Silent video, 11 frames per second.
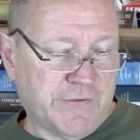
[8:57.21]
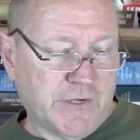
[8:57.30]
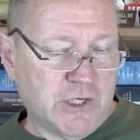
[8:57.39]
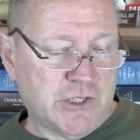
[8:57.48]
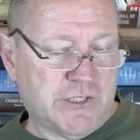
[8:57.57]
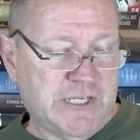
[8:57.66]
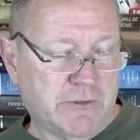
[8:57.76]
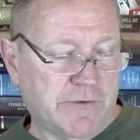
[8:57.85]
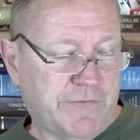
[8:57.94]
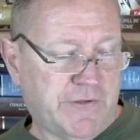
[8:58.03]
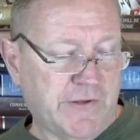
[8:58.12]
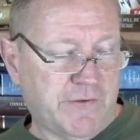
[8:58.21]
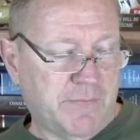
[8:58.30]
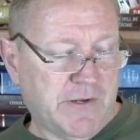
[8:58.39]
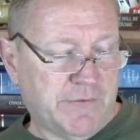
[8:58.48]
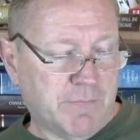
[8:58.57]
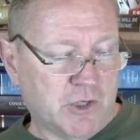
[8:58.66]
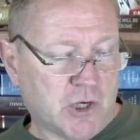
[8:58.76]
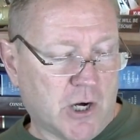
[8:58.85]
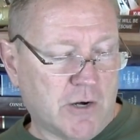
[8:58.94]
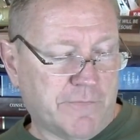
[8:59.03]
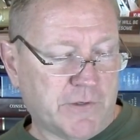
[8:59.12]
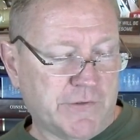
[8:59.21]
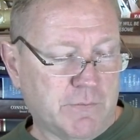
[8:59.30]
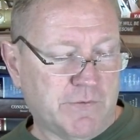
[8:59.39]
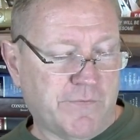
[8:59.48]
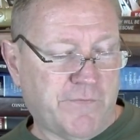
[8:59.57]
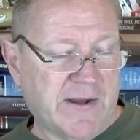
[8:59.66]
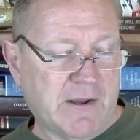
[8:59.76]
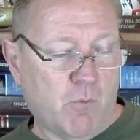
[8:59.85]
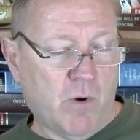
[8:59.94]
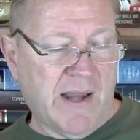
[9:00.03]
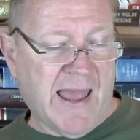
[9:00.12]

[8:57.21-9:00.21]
such a secretive system that it's much harder for consumers to find out what